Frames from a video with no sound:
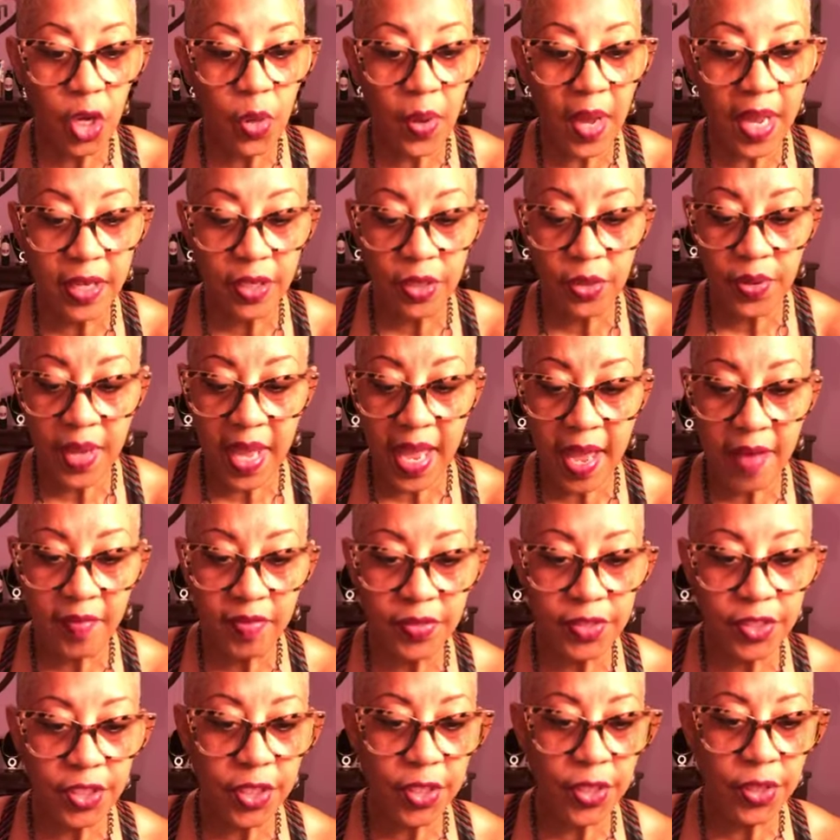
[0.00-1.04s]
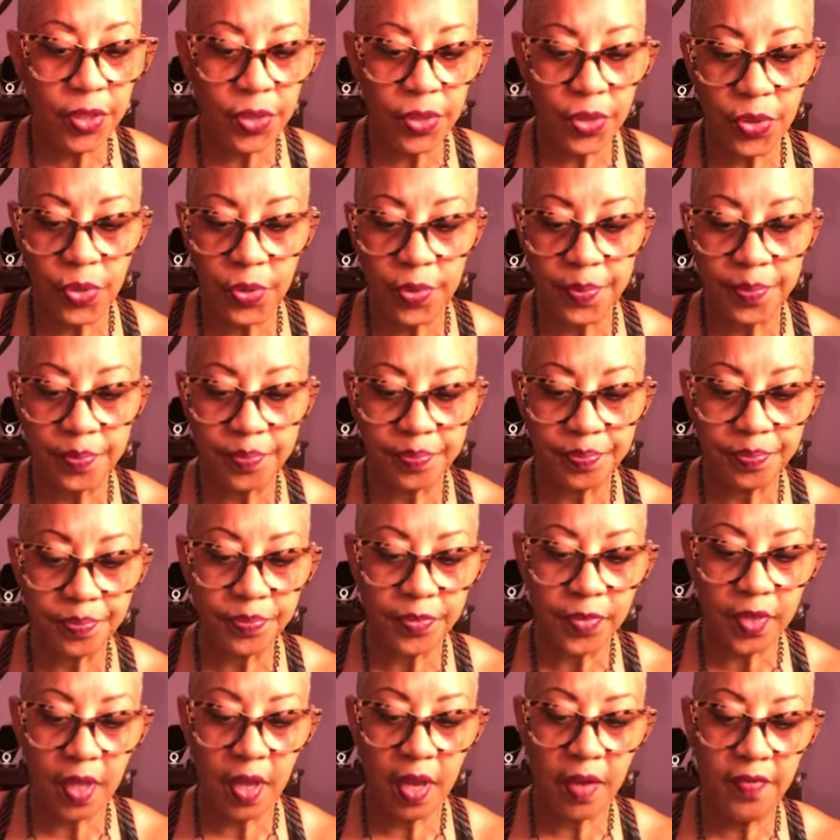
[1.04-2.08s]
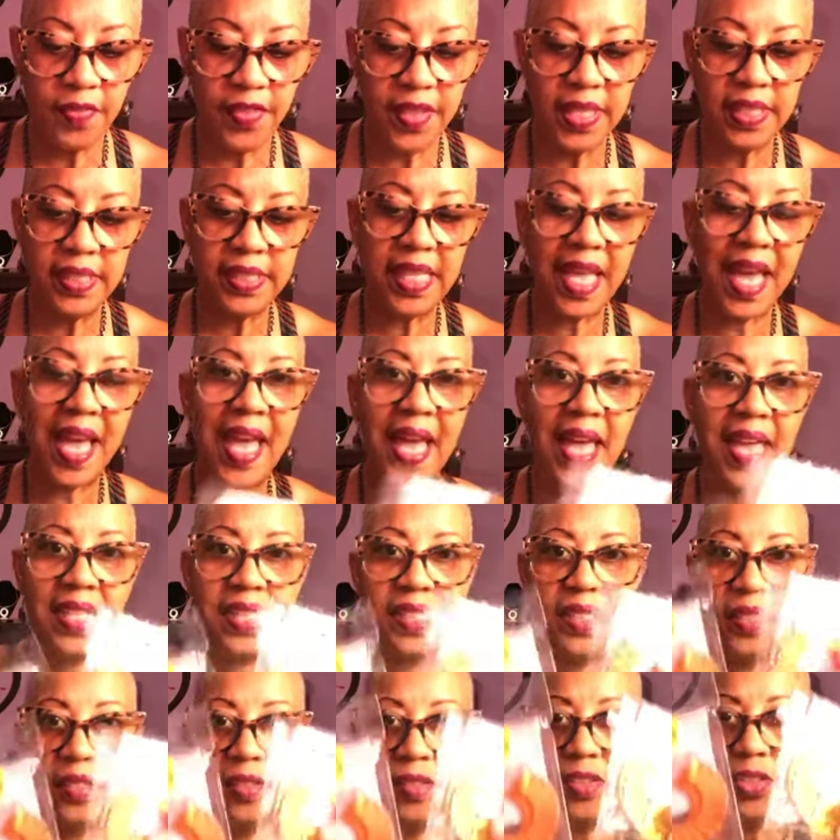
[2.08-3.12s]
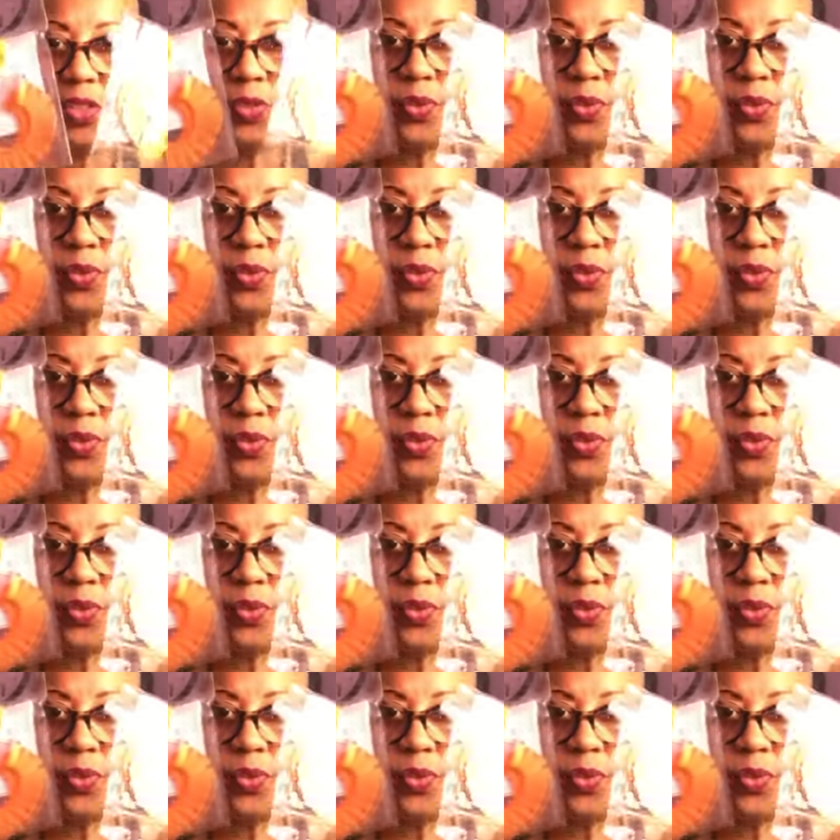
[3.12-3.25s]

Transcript: I do have two of this size, two